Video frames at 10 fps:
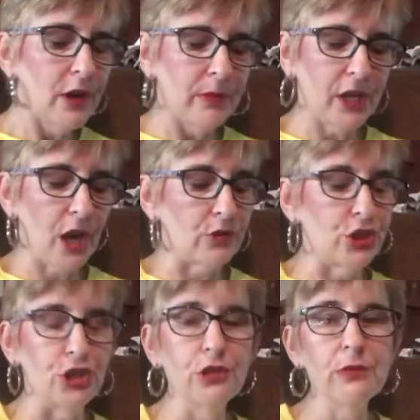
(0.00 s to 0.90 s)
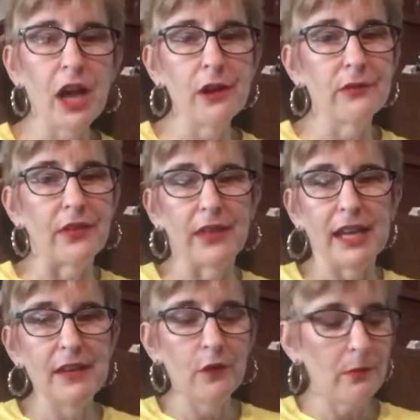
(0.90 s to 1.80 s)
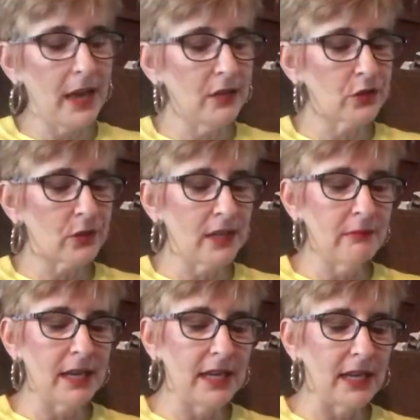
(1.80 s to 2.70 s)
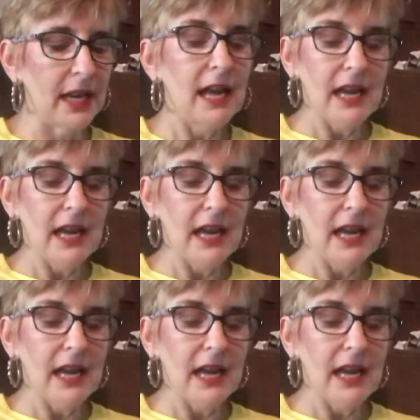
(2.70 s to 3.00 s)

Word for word: because you know that the evil mainstream media